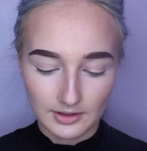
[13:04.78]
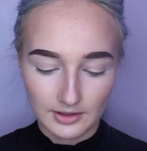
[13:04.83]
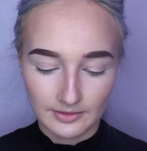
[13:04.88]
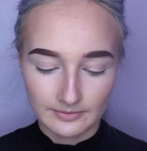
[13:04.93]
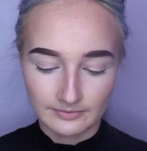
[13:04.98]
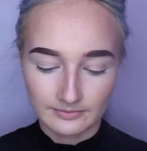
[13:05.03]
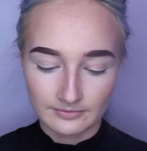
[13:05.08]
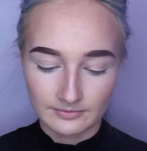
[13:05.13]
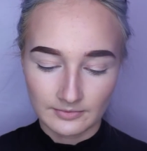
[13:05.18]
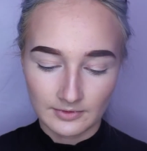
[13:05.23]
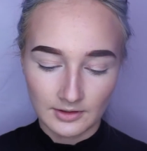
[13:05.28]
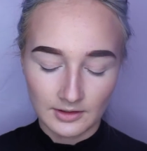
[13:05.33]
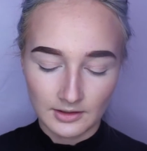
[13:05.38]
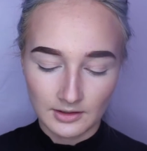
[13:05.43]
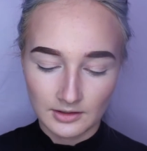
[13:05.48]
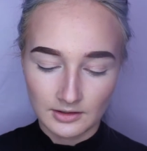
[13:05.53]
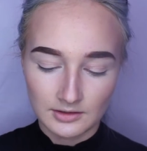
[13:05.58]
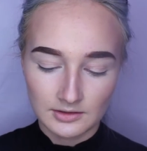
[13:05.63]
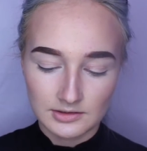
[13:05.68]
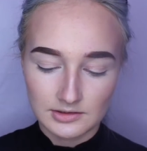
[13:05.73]

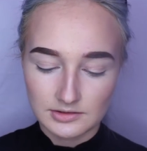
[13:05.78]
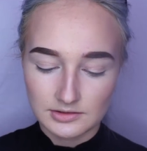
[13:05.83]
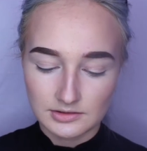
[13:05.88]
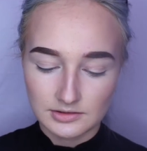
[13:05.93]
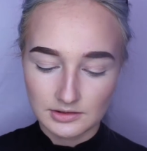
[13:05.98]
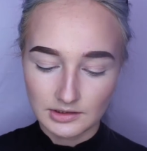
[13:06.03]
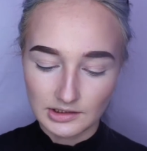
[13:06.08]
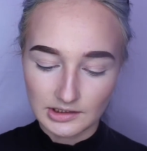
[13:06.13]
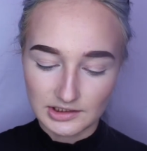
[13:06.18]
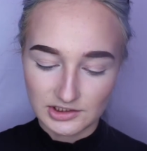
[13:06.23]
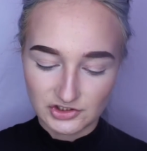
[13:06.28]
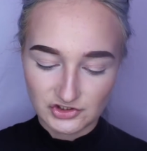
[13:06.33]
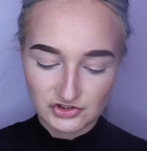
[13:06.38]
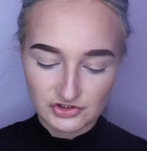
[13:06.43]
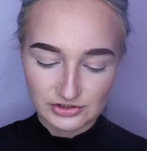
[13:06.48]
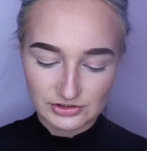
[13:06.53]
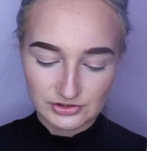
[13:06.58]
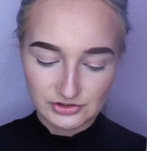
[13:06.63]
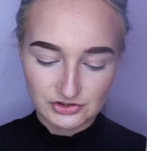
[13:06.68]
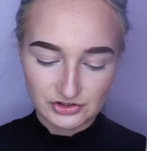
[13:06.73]

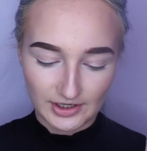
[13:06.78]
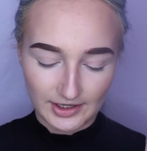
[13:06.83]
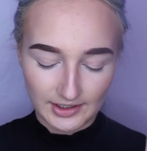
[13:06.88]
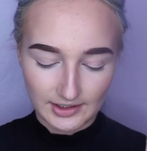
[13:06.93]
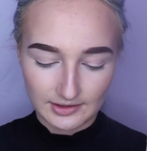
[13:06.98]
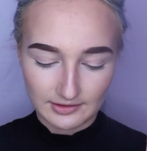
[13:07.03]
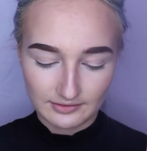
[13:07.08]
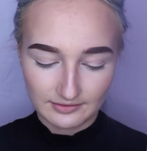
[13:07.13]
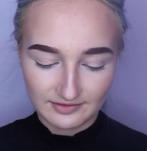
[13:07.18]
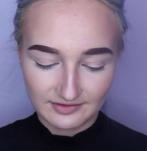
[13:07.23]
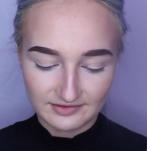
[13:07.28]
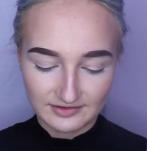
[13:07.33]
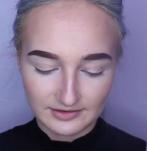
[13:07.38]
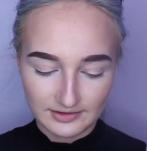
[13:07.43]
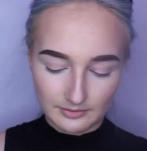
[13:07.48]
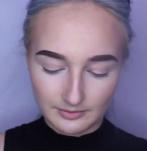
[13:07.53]
plum-ish shades.